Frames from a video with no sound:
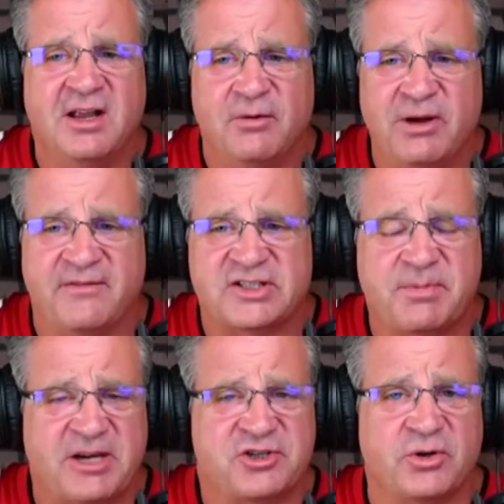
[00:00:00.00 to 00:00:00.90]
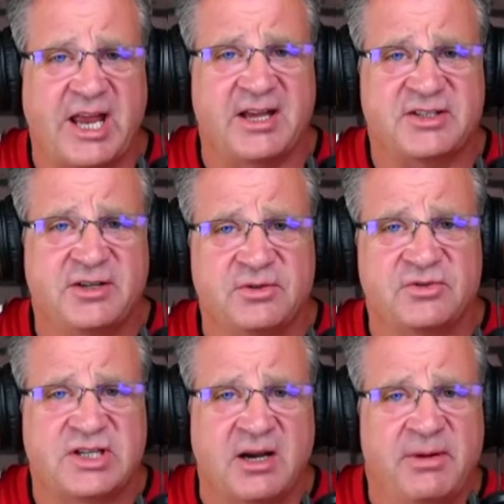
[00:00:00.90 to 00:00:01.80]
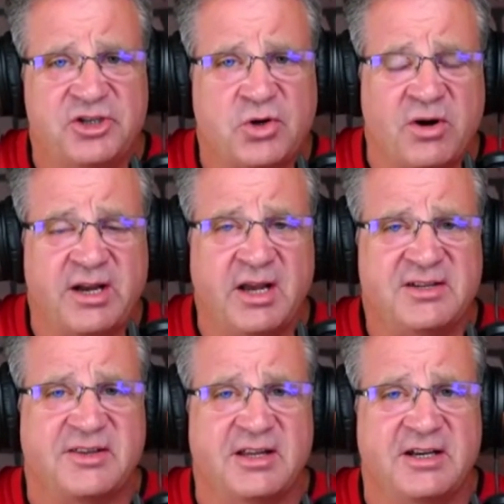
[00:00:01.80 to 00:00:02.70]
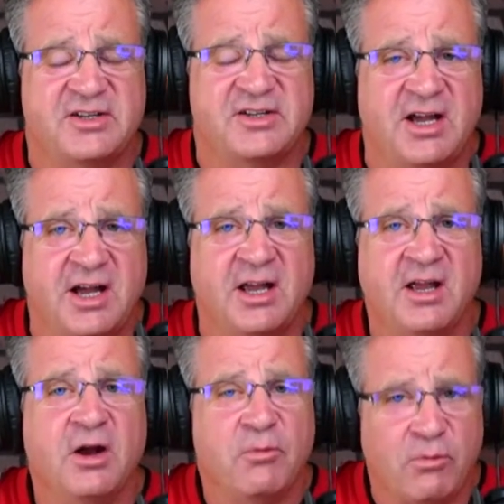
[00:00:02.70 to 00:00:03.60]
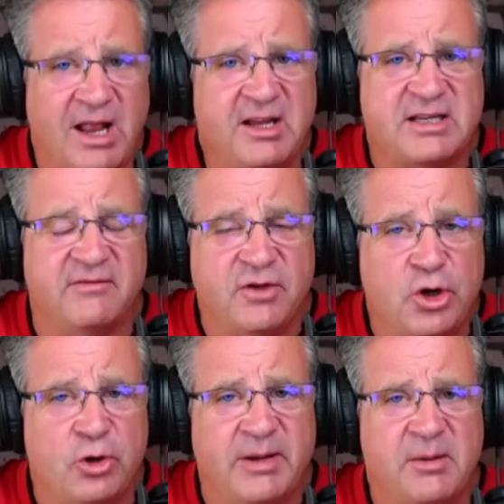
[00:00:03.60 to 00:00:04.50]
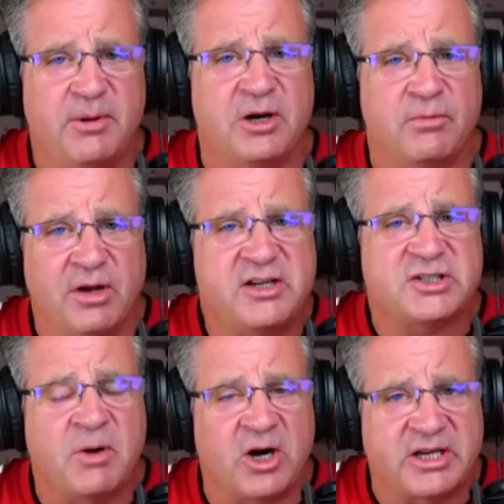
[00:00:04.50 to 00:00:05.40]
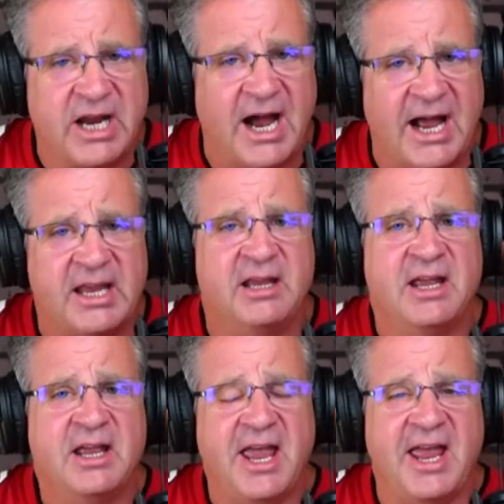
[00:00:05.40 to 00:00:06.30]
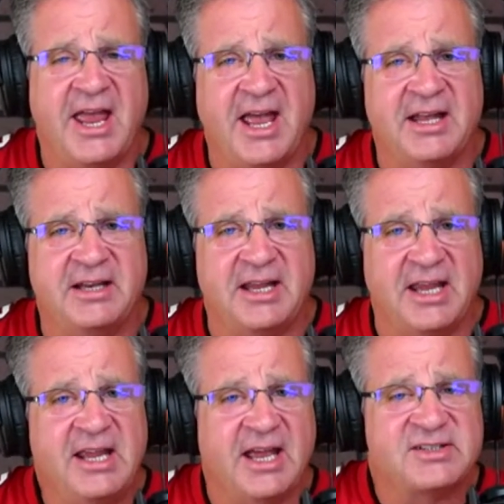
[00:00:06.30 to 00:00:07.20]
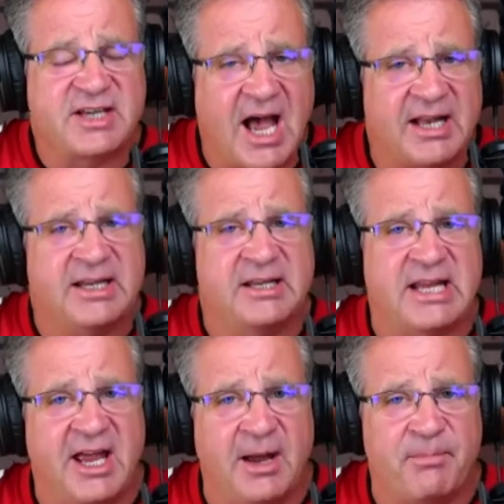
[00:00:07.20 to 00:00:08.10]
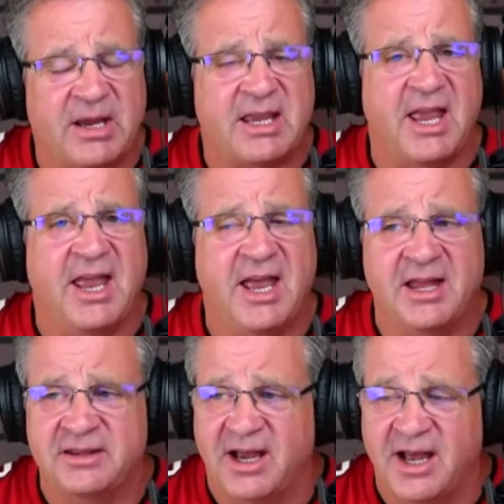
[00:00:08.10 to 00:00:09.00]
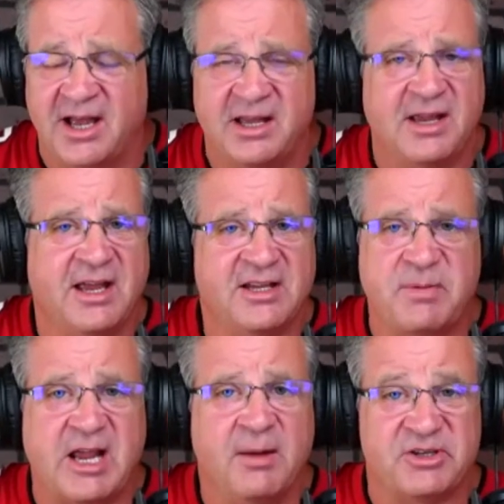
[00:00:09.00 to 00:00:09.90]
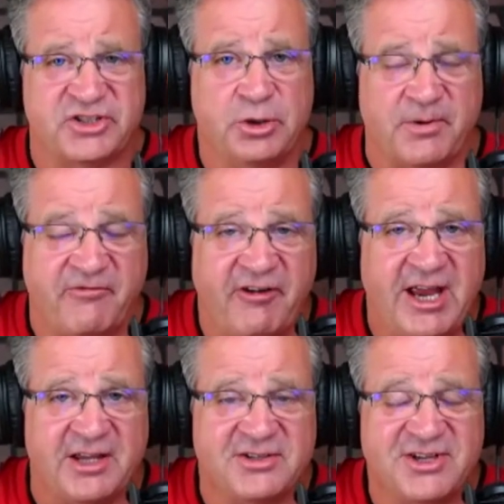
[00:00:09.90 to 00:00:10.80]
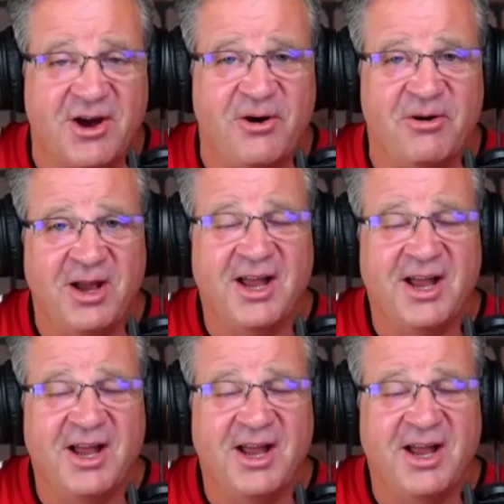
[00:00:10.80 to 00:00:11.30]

We have a special guest who's going to be joining us that is a relative newbie, but a really smart guy. And he has gotten into Epic and has become a super fan. So